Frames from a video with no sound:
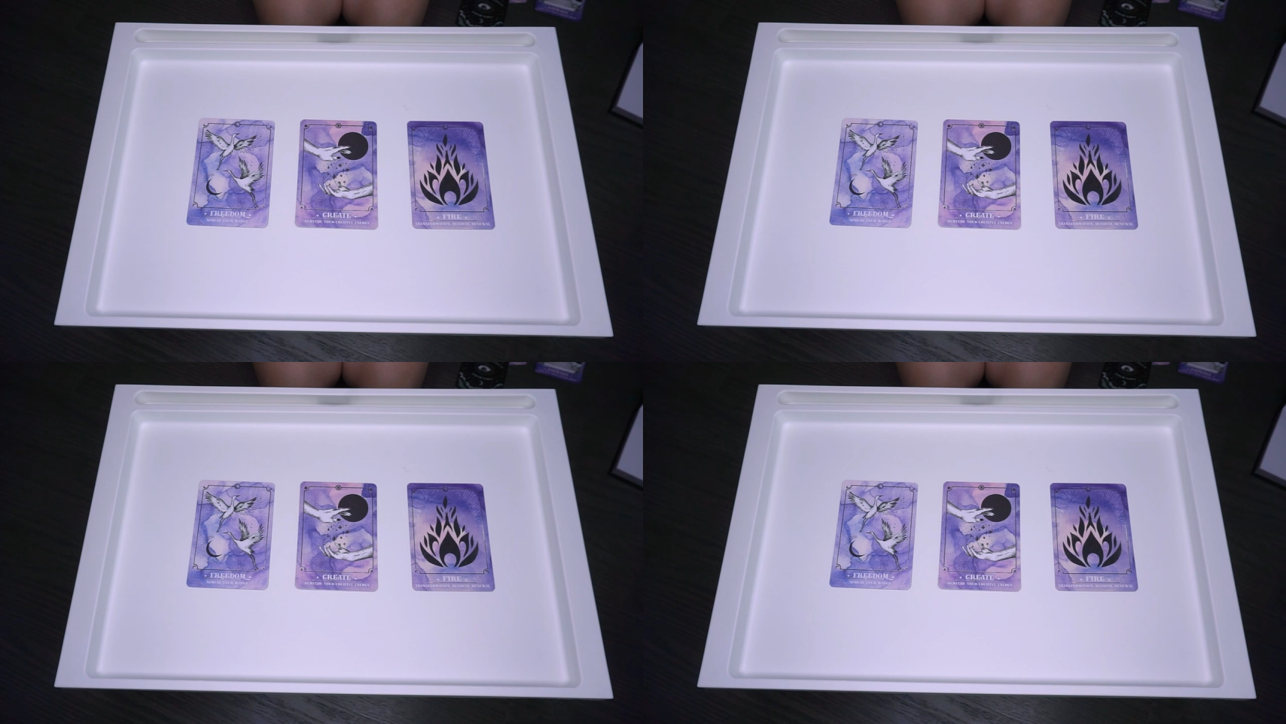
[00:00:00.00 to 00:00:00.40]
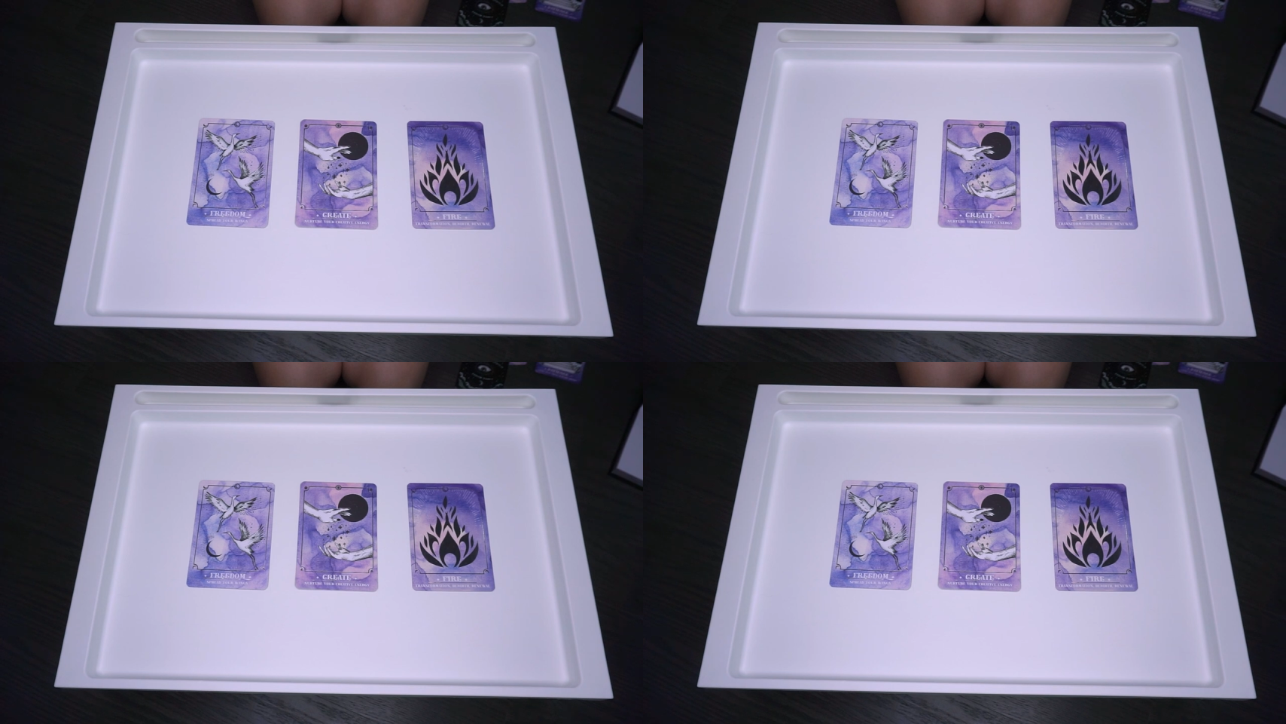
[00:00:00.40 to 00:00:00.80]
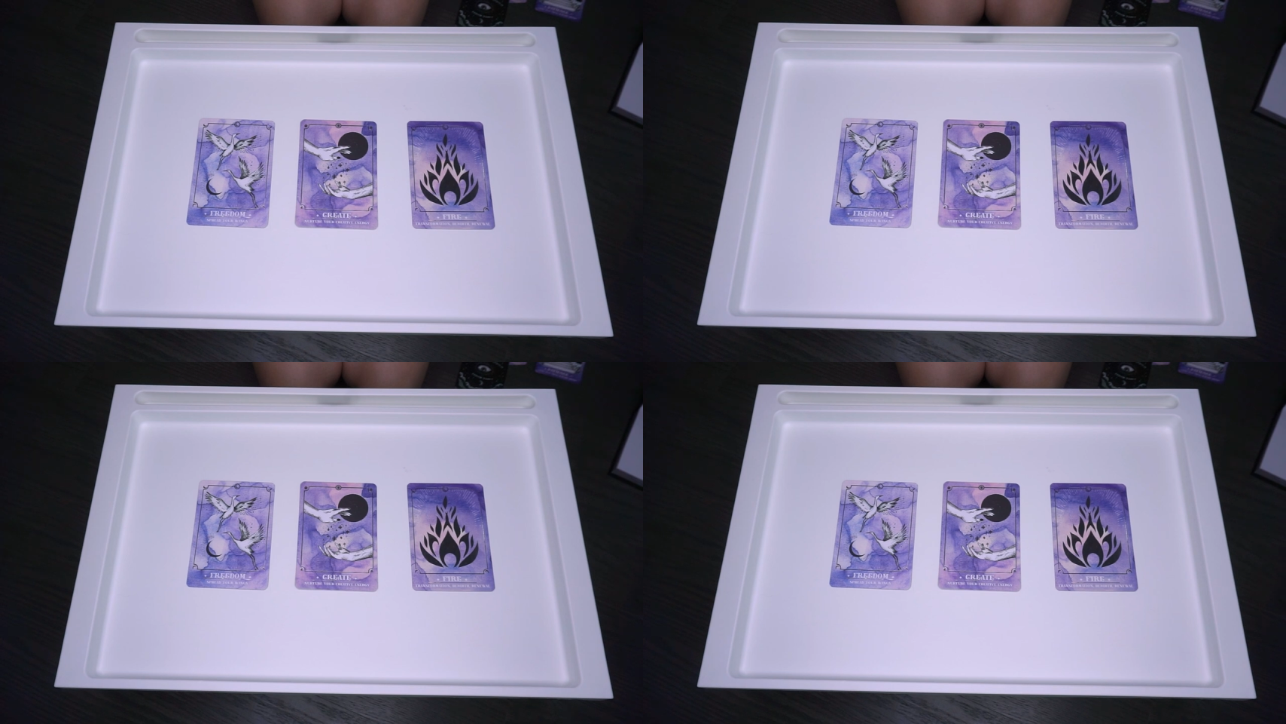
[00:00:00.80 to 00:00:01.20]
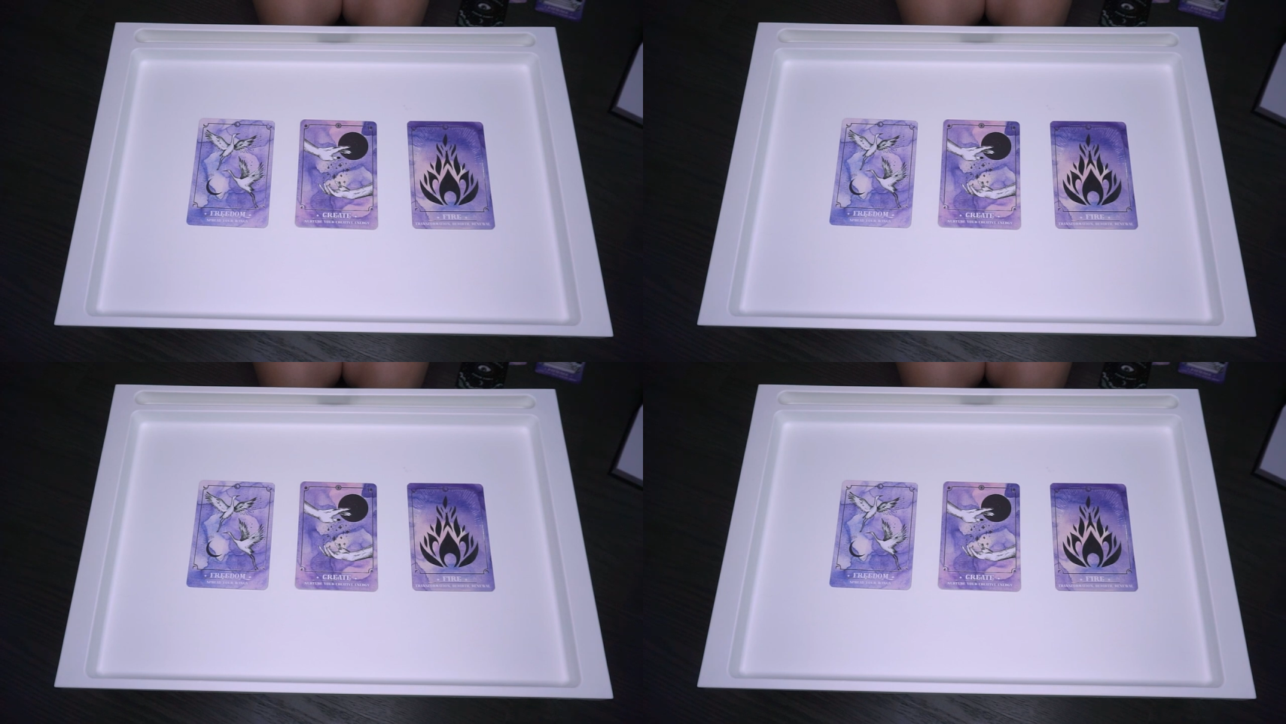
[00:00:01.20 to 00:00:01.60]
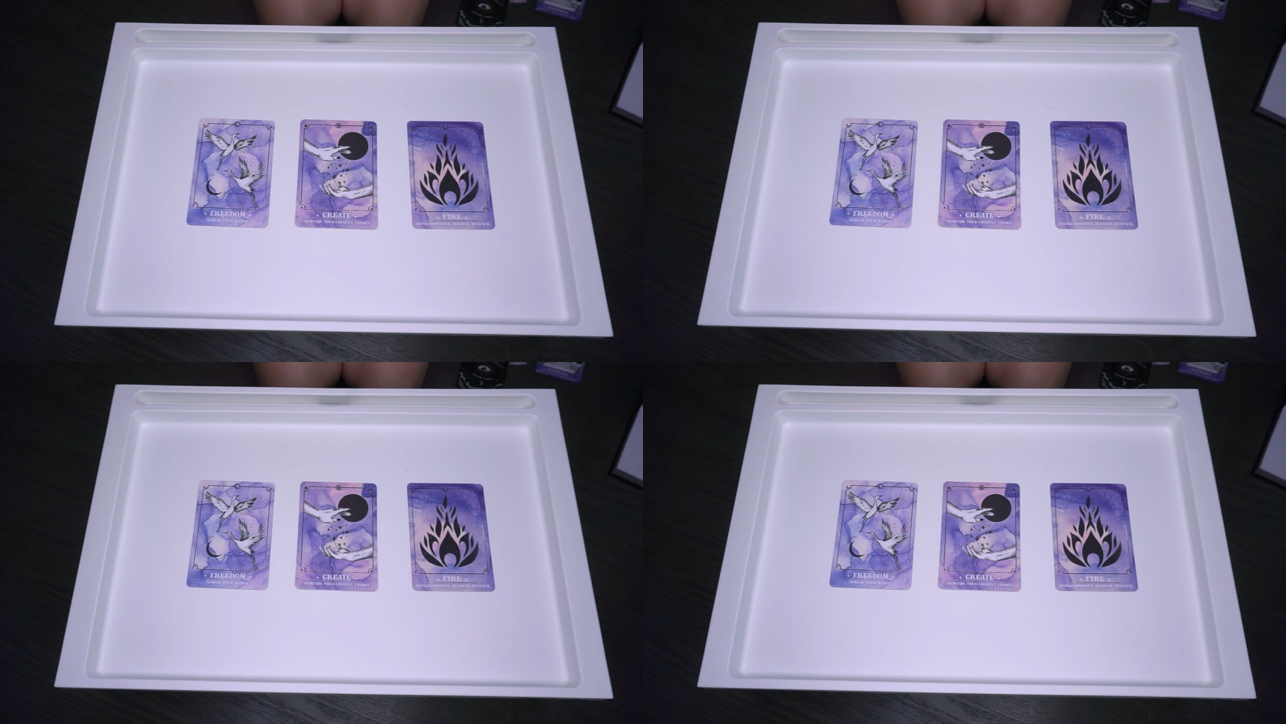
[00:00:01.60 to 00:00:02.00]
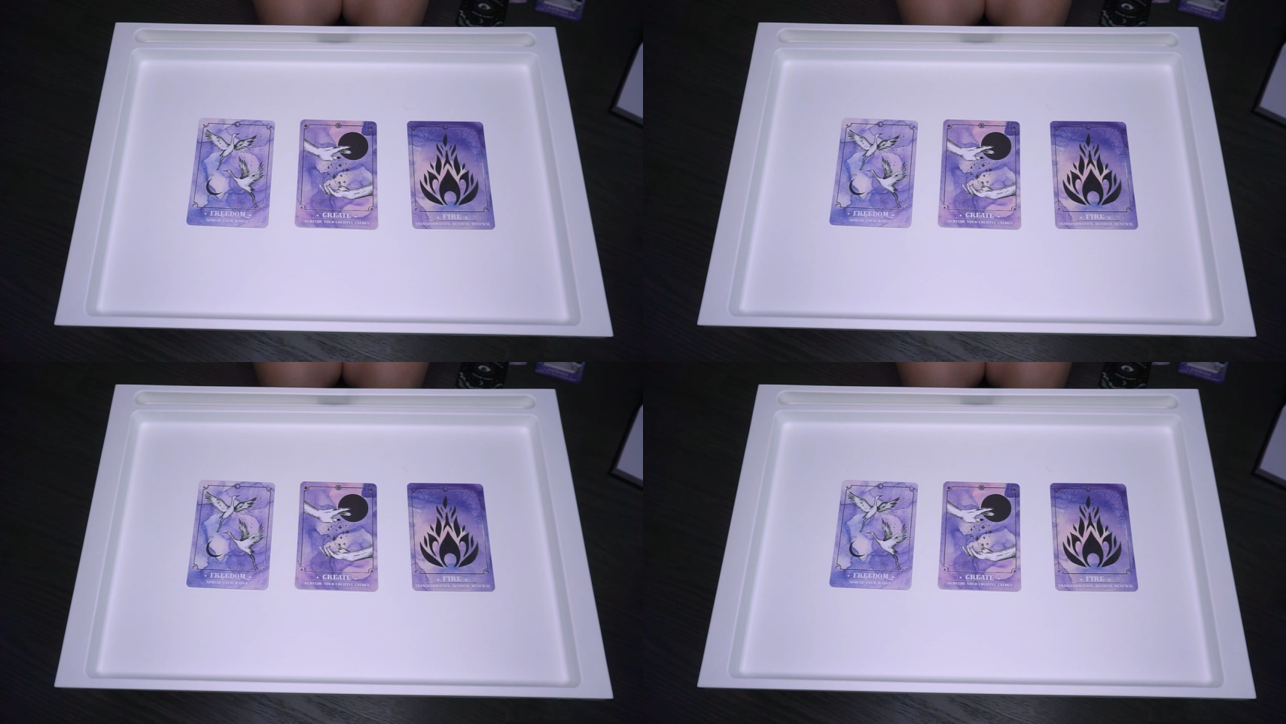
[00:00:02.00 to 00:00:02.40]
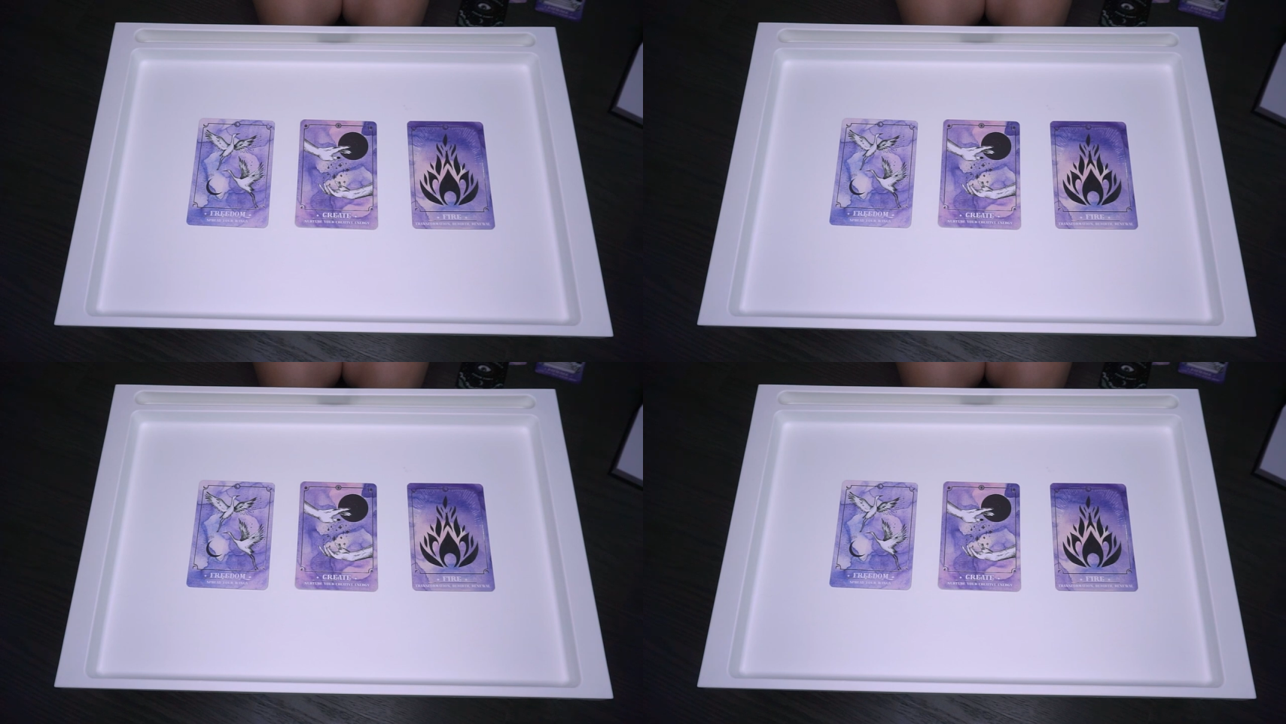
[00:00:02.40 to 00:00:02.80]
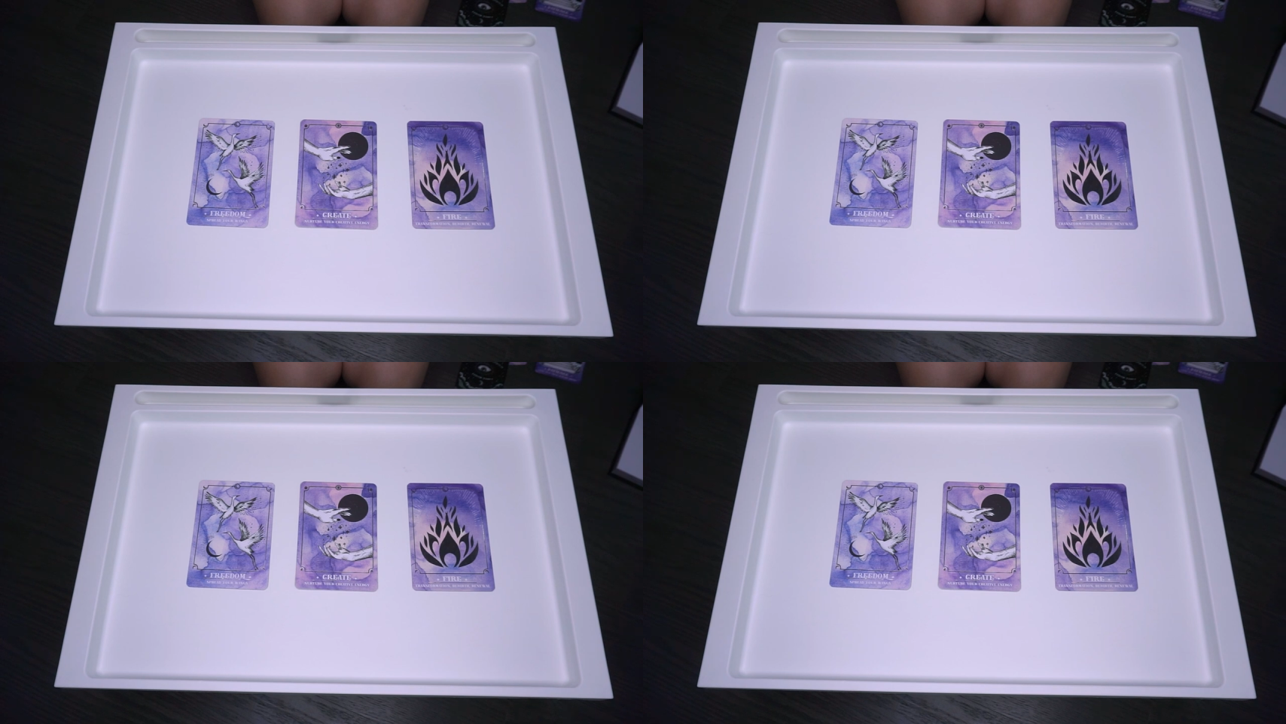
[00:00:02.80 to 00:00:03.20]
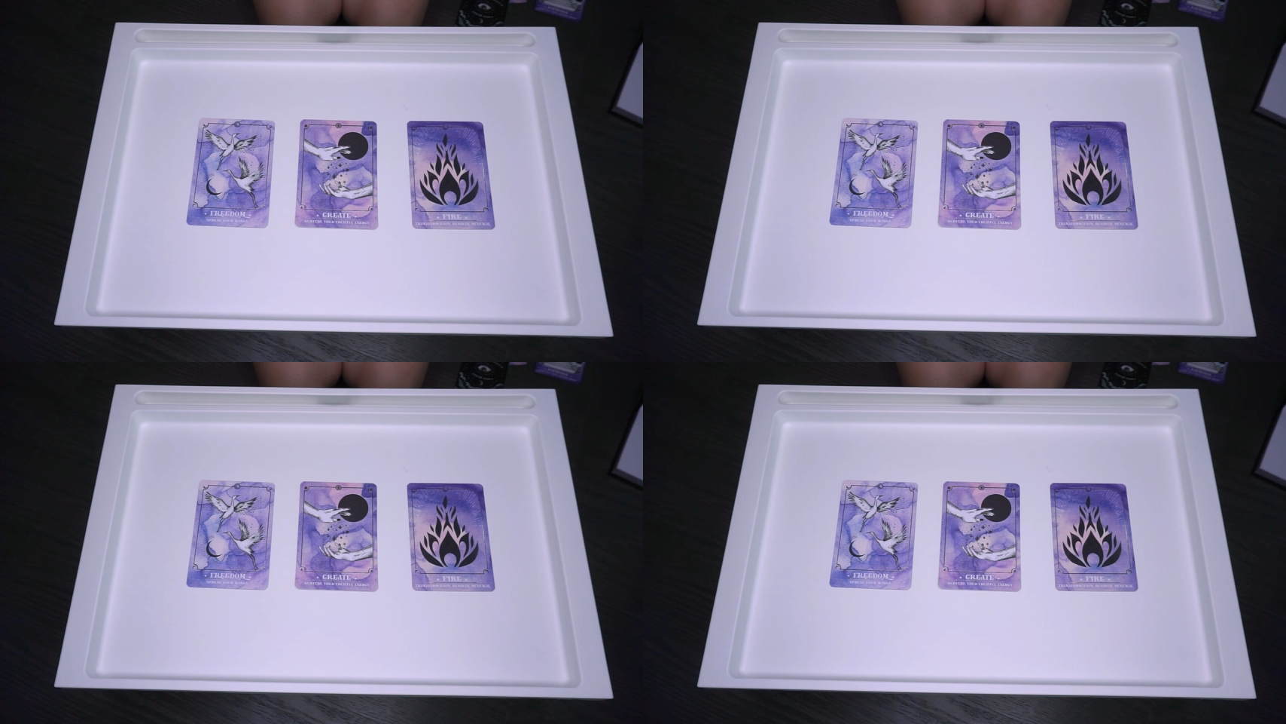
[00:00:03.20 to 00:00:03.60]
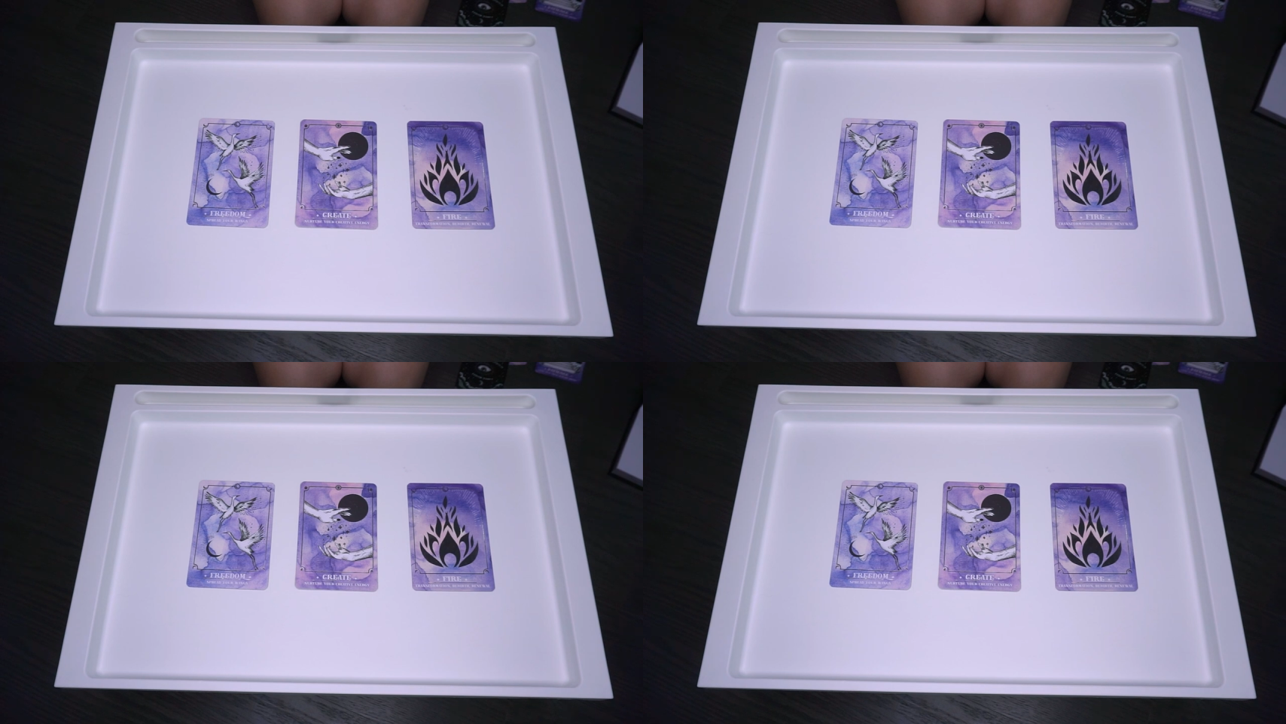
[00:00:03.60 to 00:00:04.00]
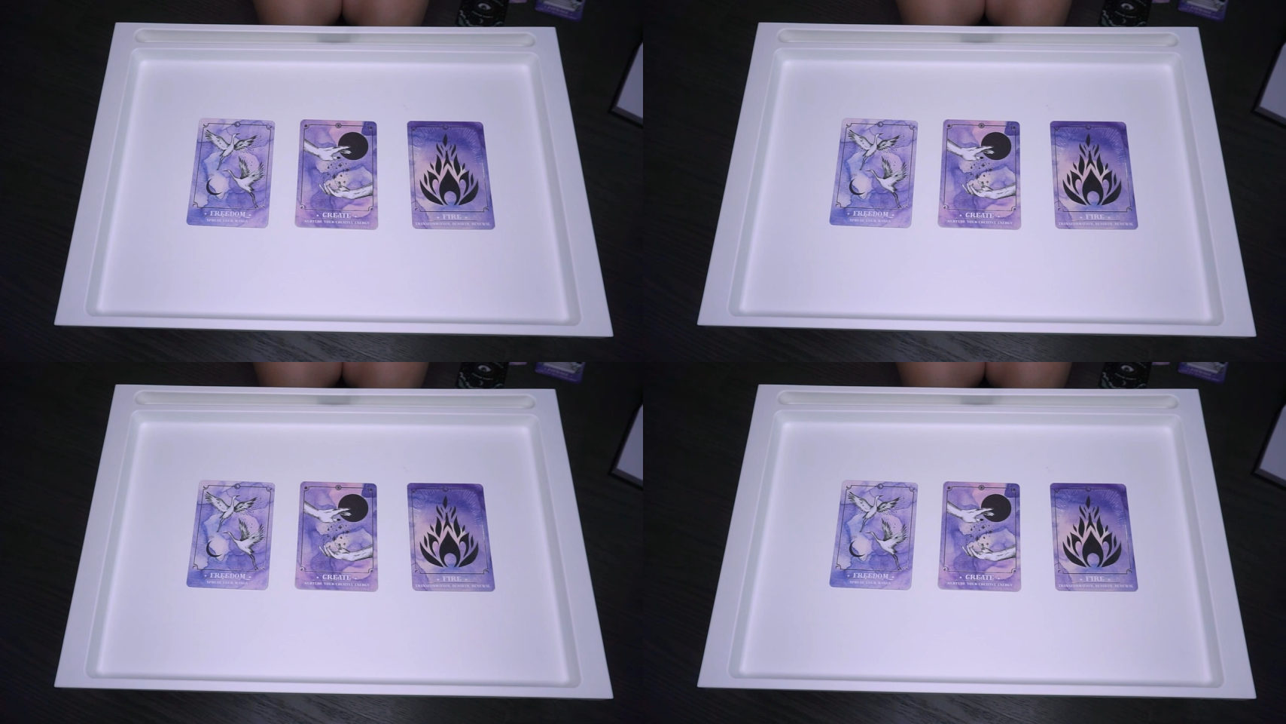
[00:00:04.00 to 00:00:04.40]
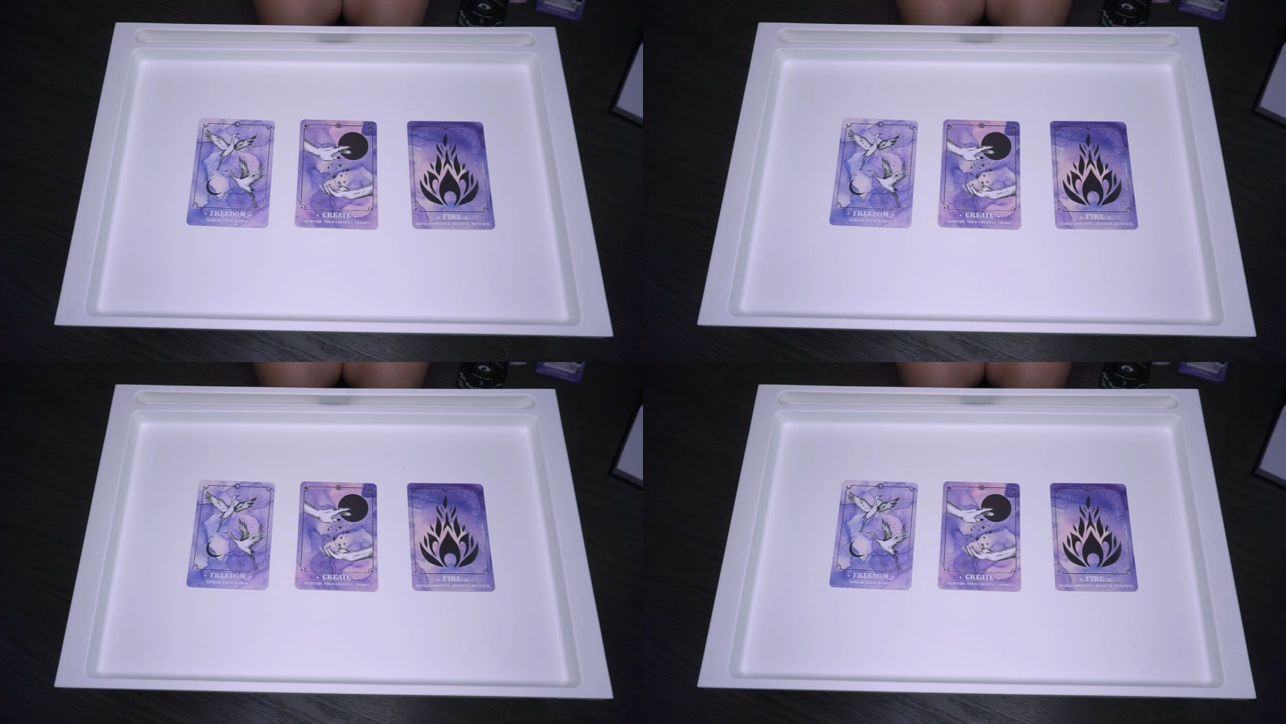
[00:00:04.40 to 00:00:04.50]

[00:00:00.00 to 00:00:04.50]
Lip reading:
No face is visible, so there are no lips to read.